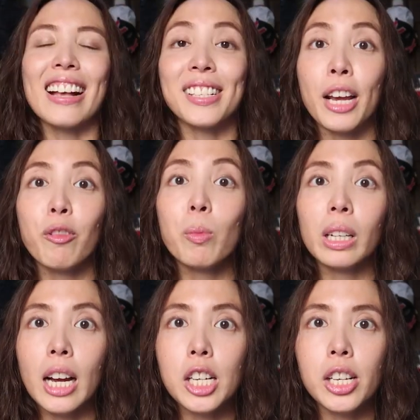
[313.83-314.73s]
Aside from
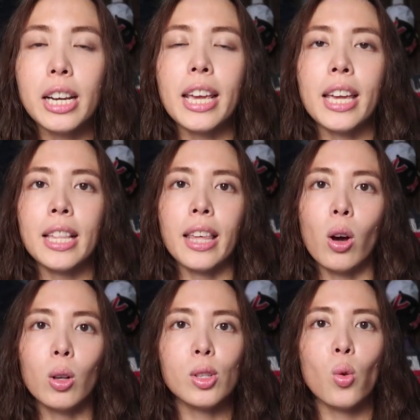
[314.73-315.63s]
the cushioning,
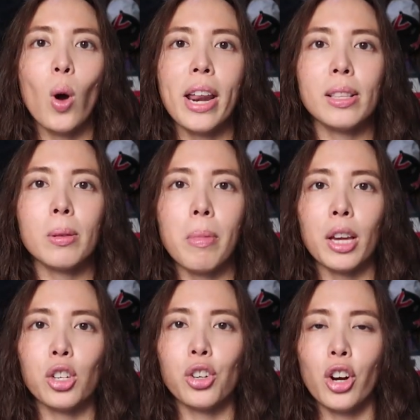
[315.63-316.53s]
they also wanted to
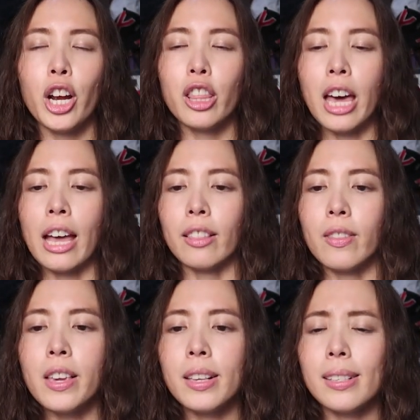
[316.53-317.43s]
make sure that
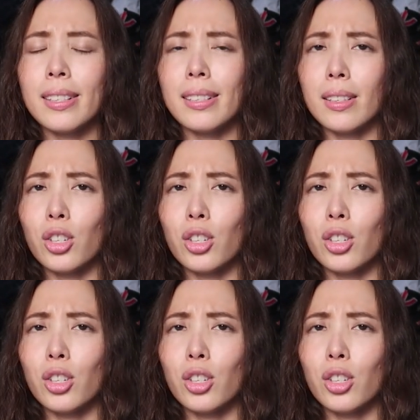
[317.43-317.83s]
these